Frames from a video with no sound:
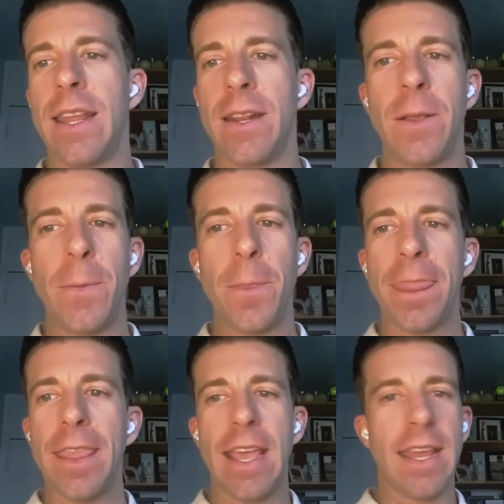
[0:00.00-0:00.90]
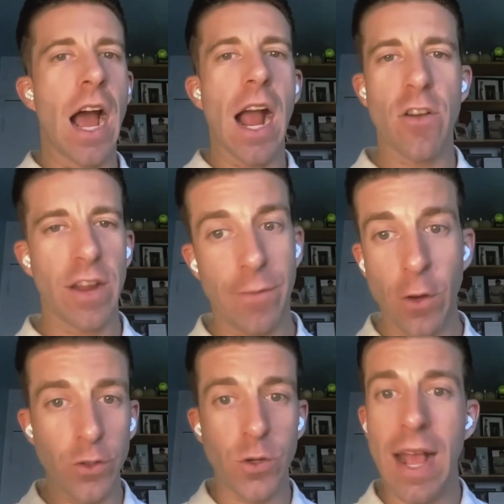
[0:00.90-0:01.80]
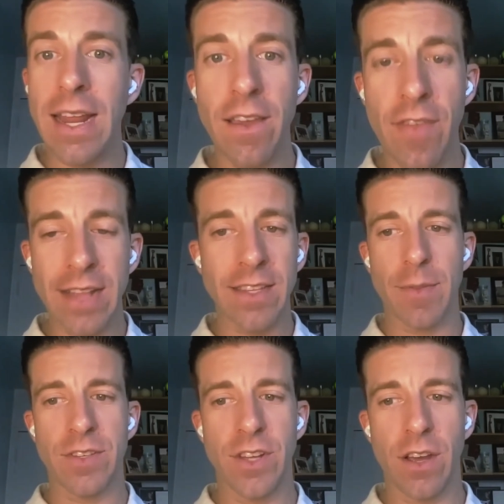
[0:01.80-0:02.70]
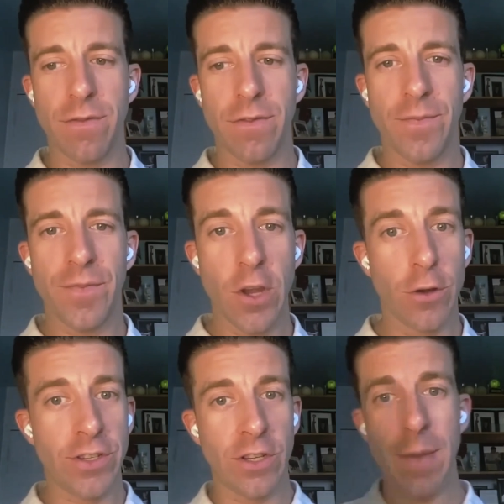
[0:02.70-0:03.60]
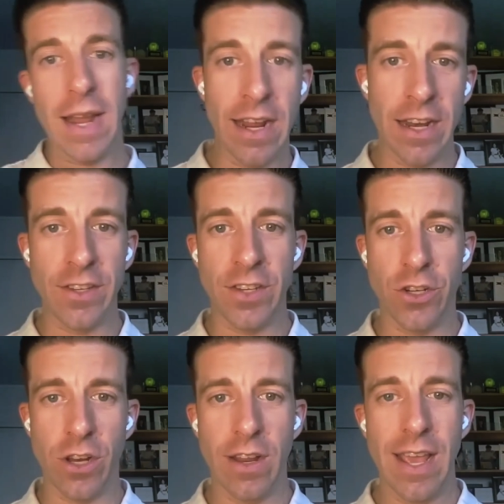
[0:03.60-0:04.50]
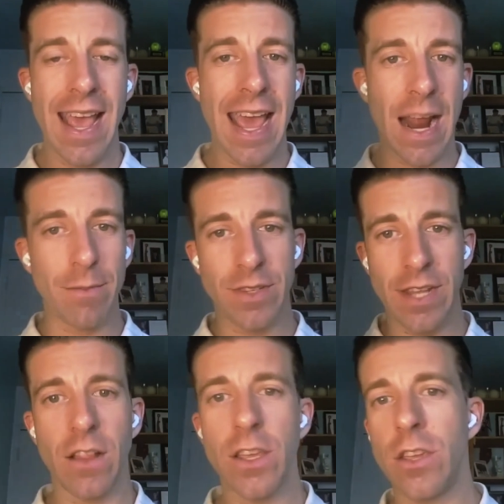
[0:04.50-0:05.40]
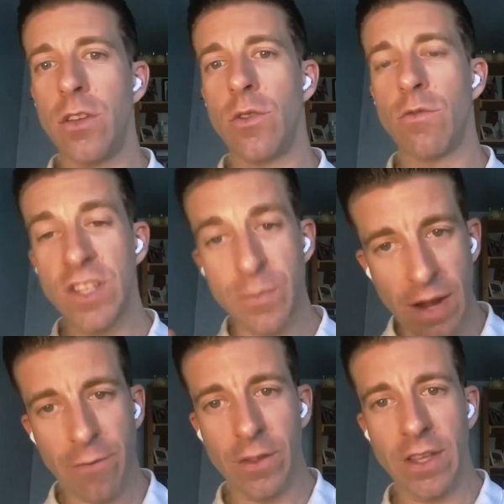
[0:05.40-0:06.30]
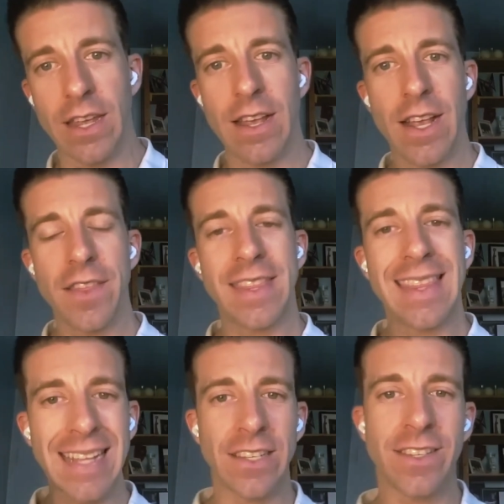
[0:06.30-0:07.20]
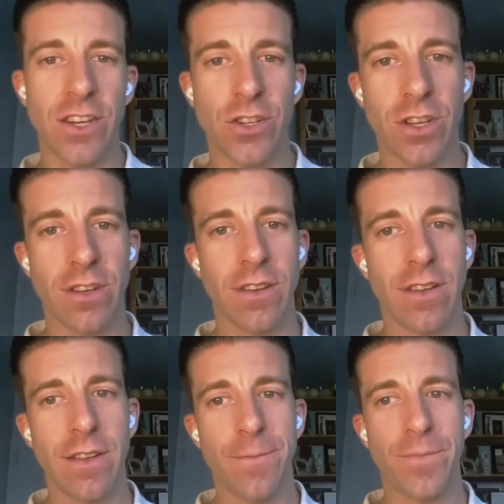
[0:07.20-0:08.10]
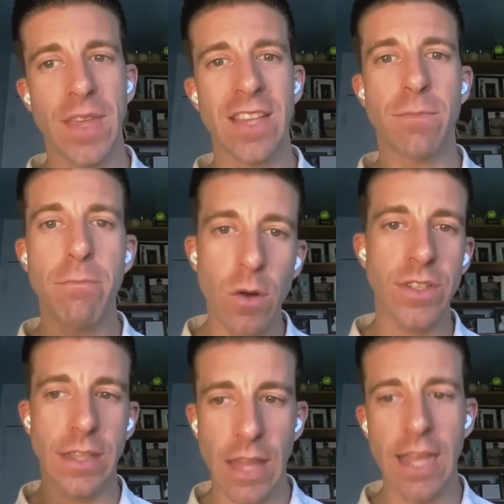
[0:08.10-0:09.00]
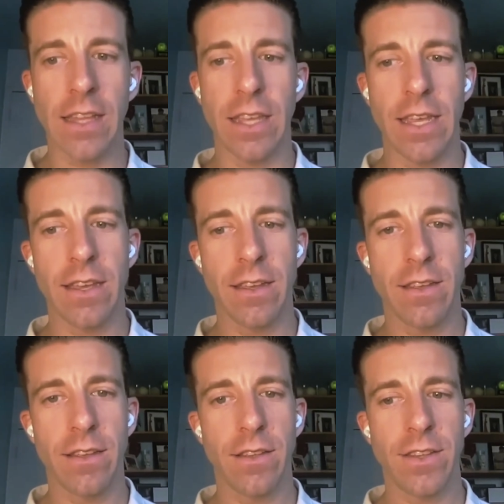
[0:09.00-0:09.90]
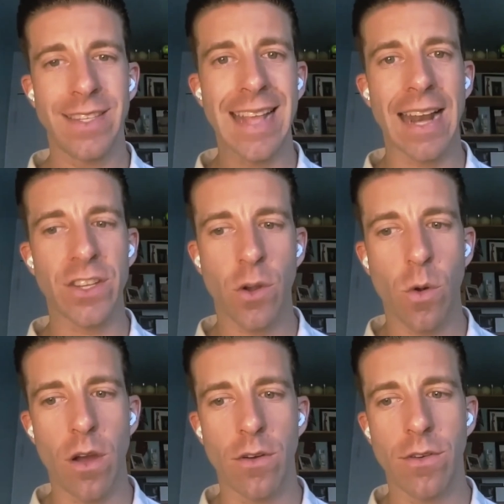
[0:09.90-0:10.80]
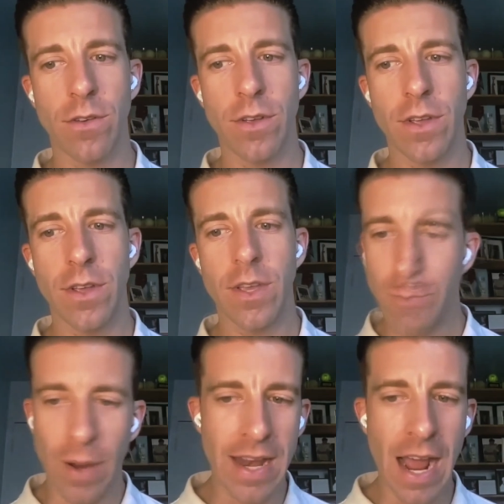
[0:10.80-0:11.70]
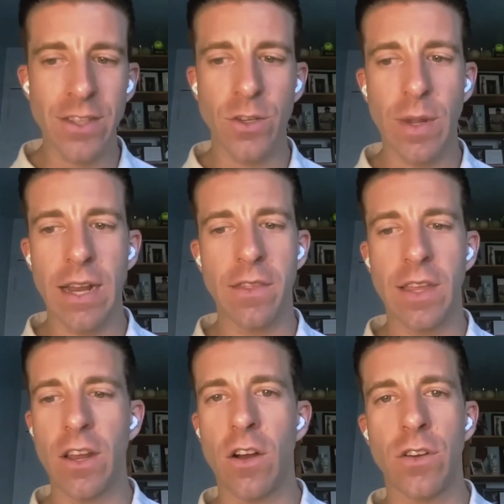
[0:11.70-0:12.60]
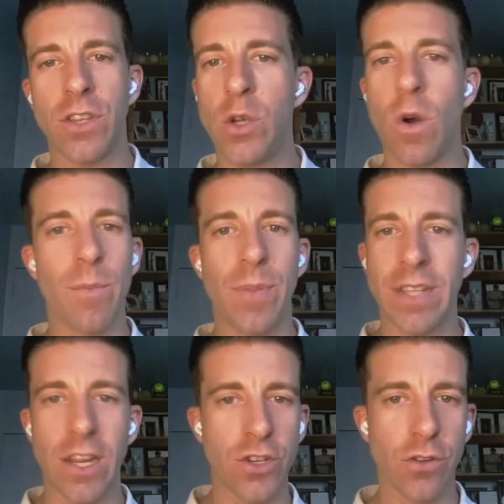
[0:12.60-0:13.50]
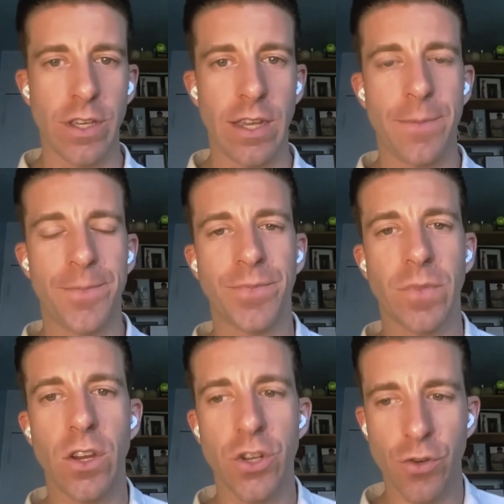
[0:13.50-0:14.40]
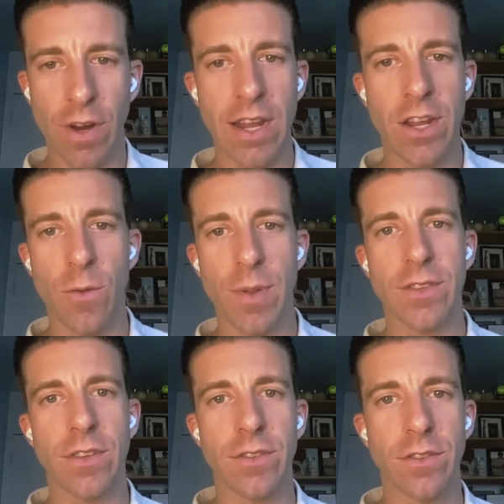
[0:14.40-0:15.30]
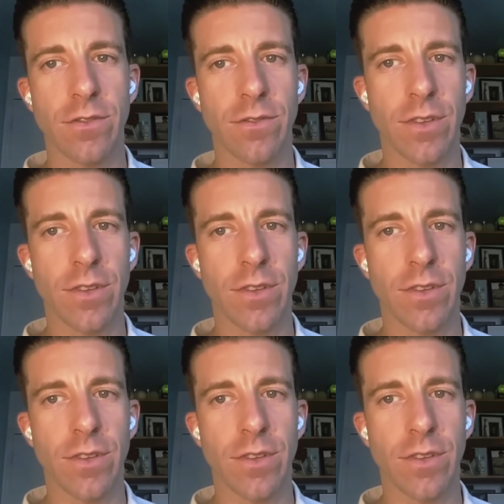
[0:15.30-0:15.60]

and and hiring. If you don't do any of that type of stuff, you're still making a decision. And I'm telling you respectfully that that decision is most likely status quo. By not doing anything at all, you are potentially shrinking your business.